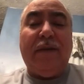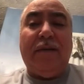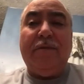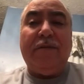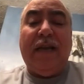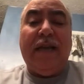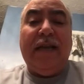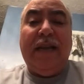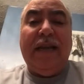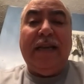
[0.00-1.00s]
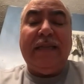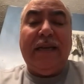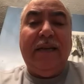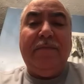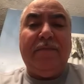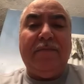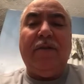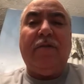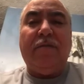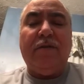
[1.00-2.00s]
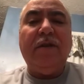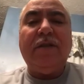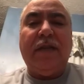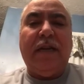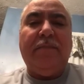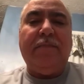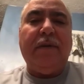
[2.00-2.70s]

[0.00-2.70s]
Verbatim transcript: I'm just not getting any sleep, you know, good sleep.